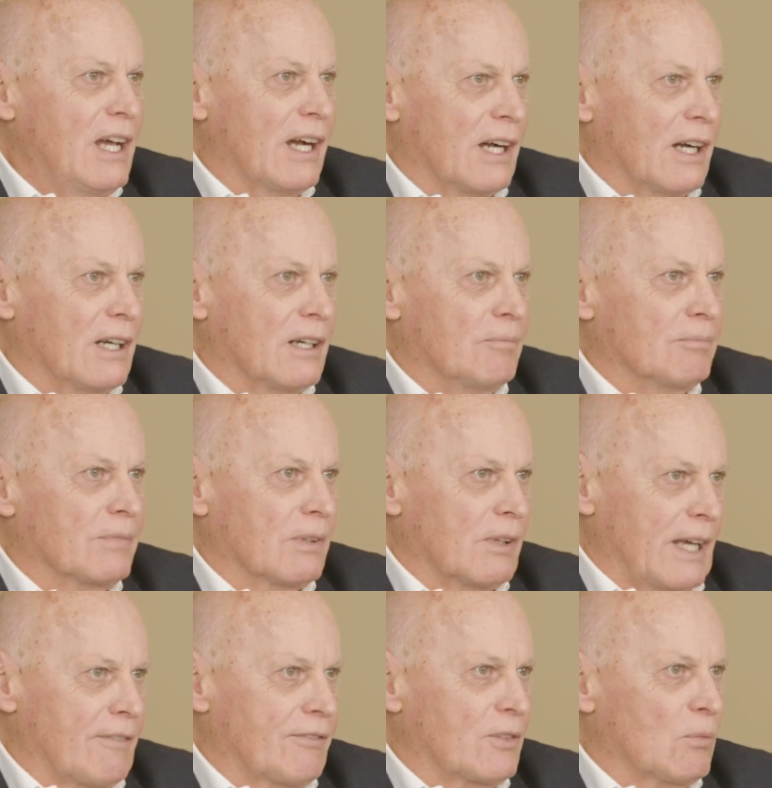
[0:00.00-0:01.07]

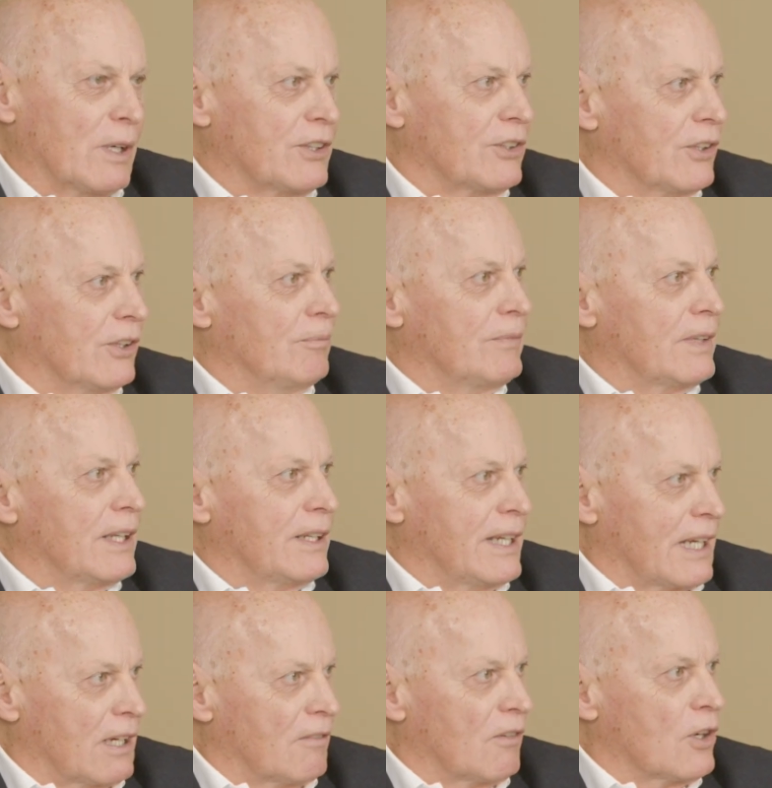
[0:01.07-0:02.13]
went to
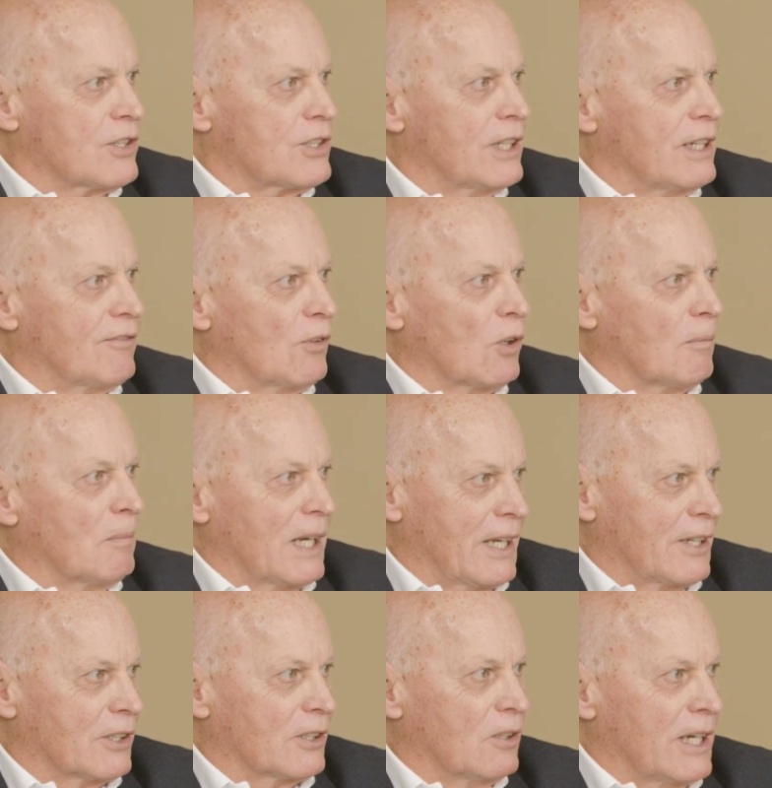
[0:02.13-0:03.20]
Indiana University for my
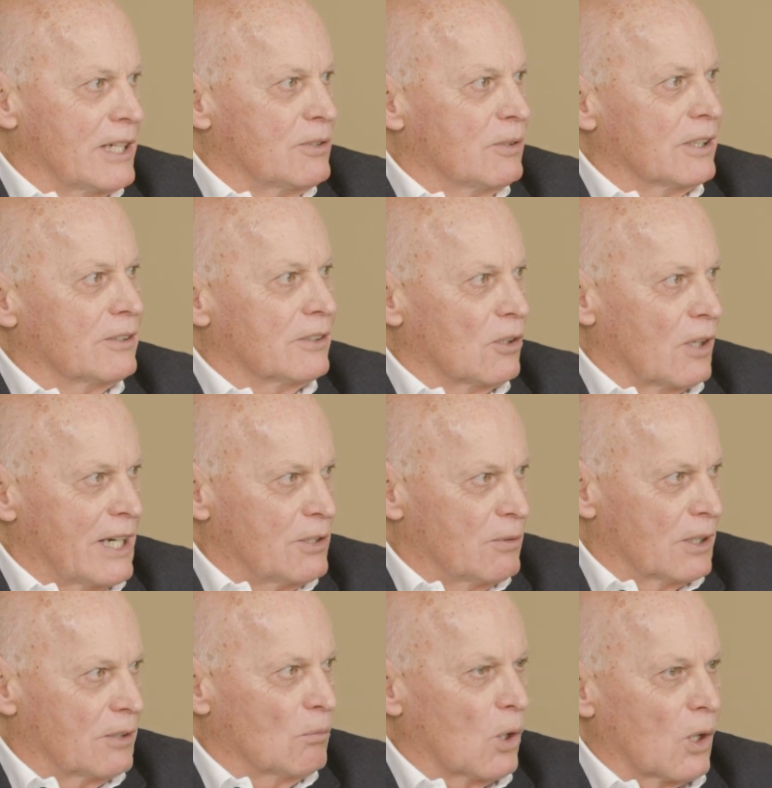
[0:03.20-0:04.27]
undergraduate and
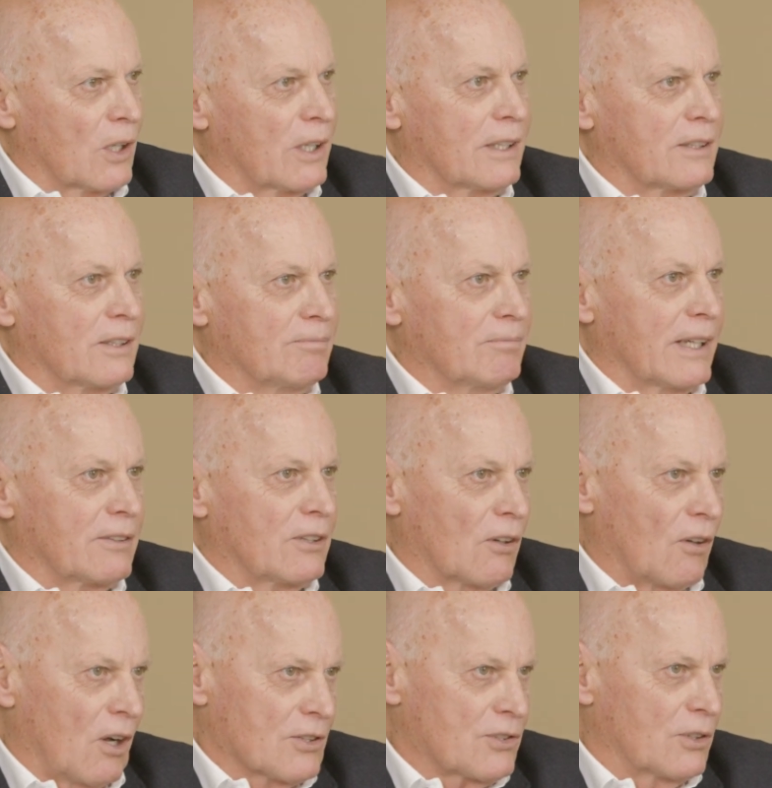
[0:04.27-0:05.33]
graduate work at the
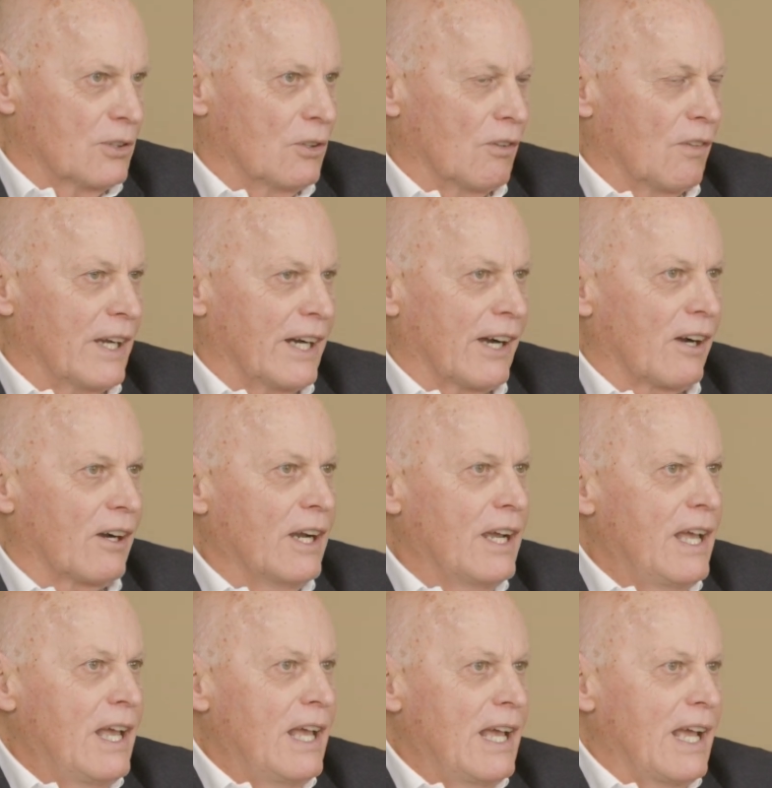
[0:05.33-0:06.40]
law school there,
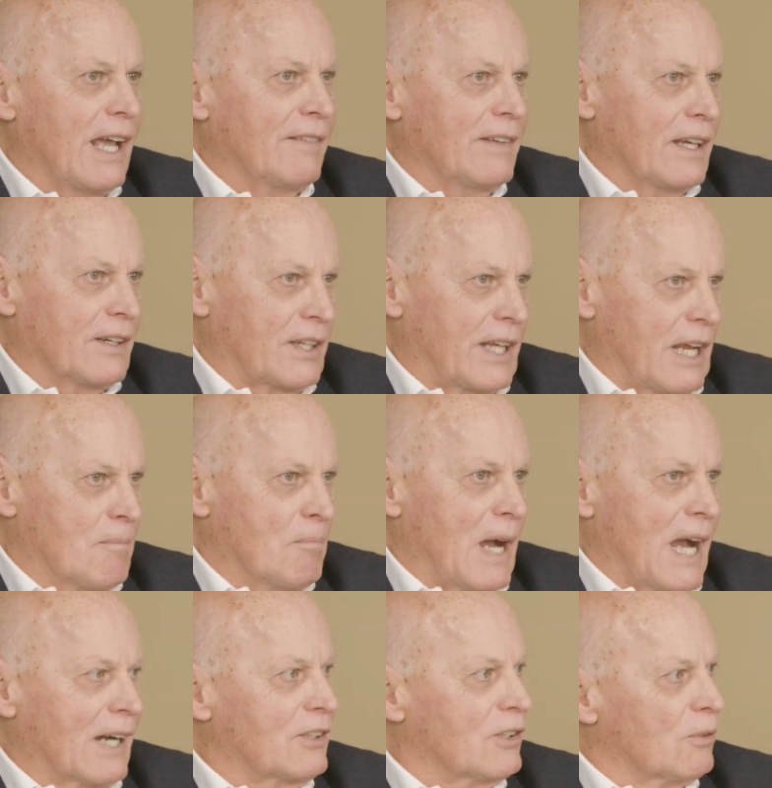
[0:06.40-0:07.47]
and then came
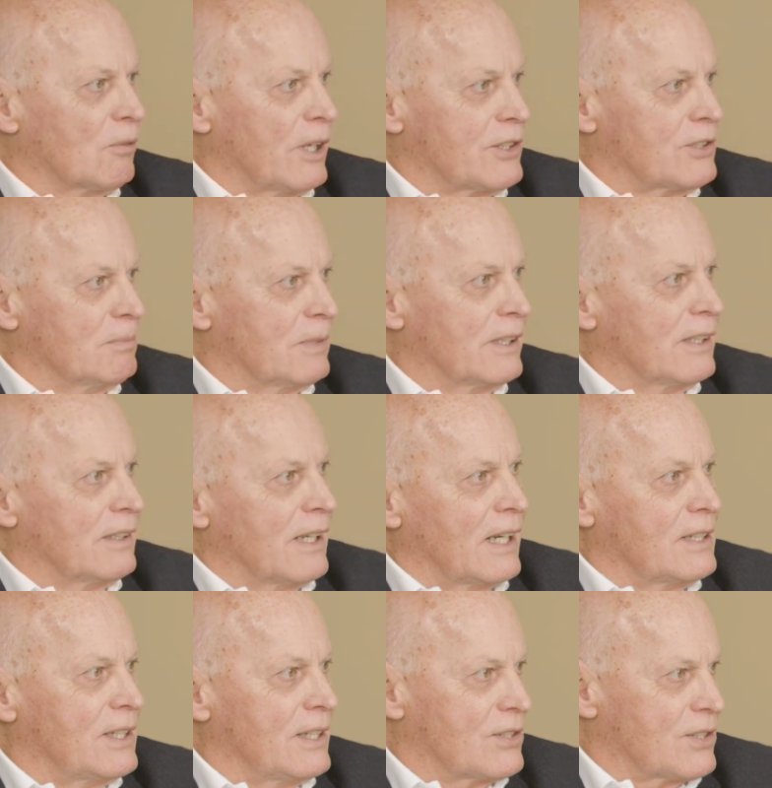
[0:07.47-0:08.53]
back to Richmond in
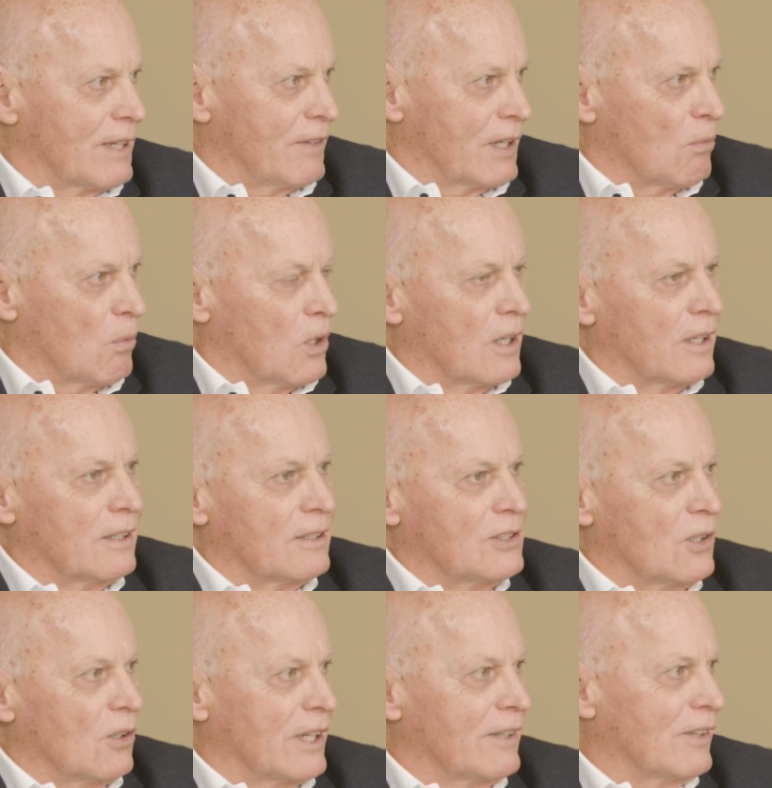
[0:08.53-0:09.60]
1971 and
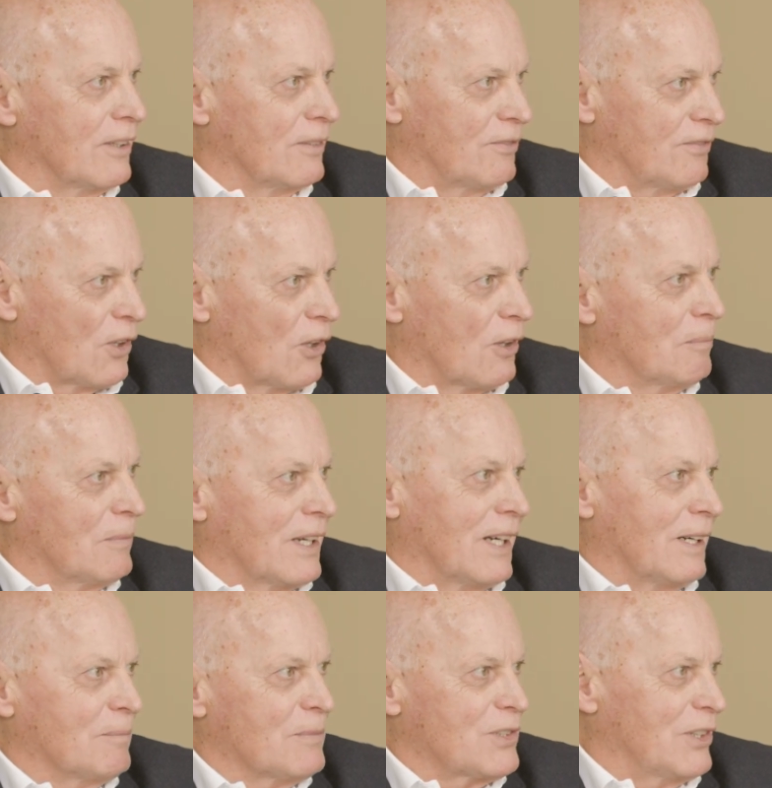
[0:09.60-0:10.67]
joined the firm that
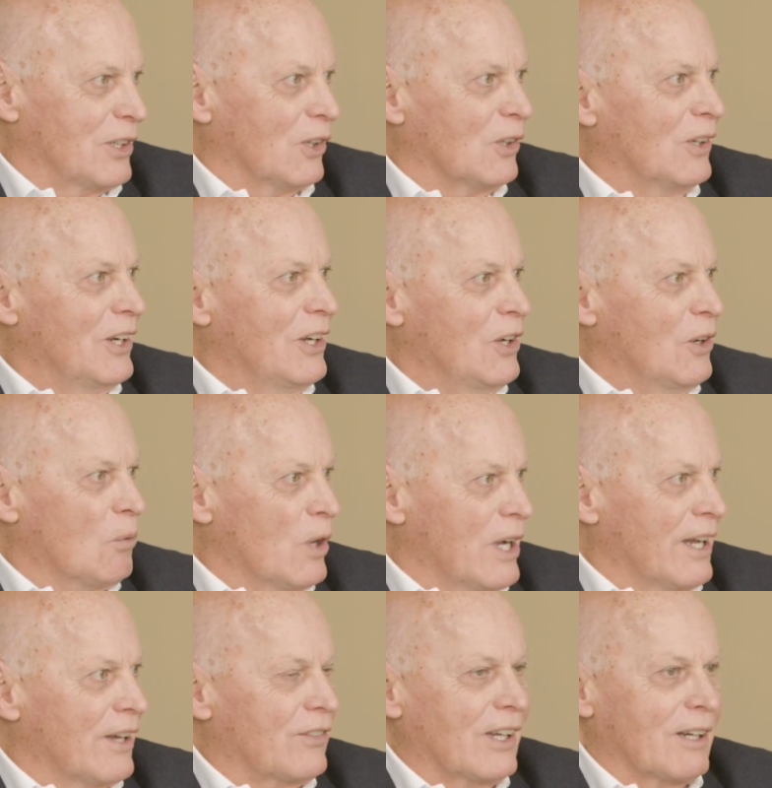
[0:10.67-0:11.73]
I'm still
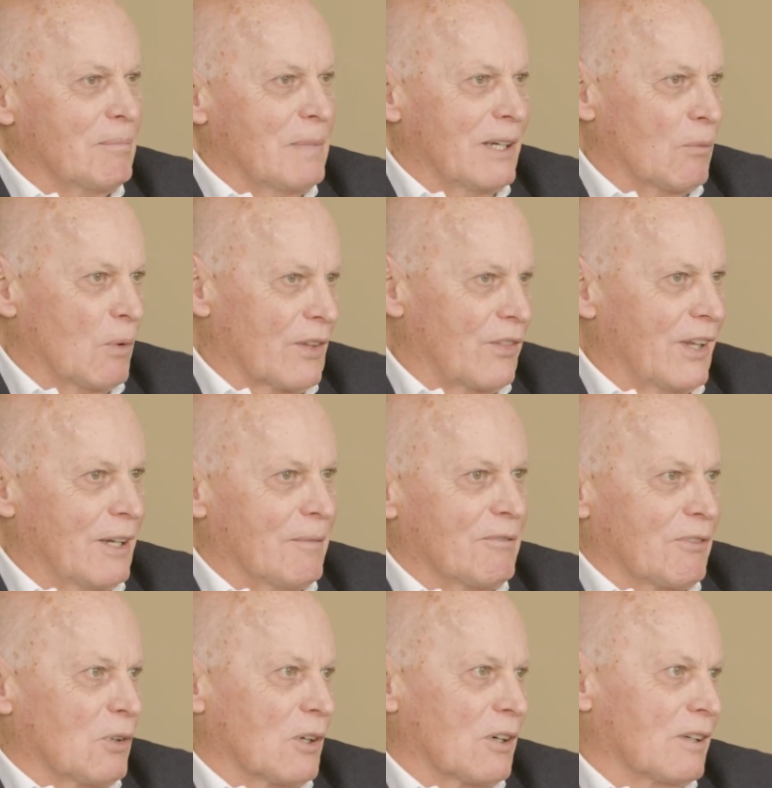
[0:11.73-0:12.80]
with. I've been with them
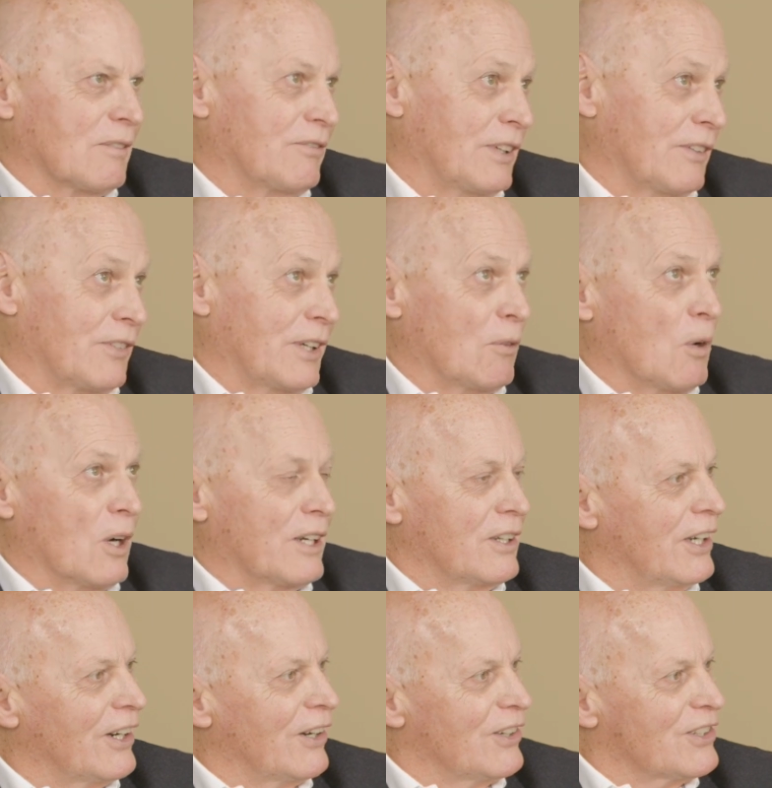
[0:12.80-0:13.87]
for 51
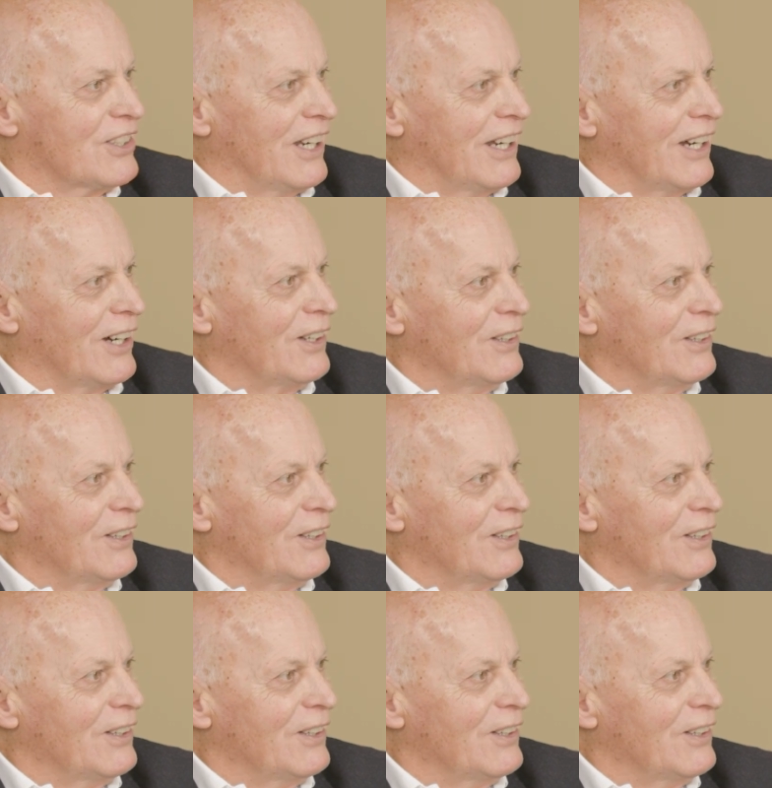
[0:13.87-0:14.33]
years now.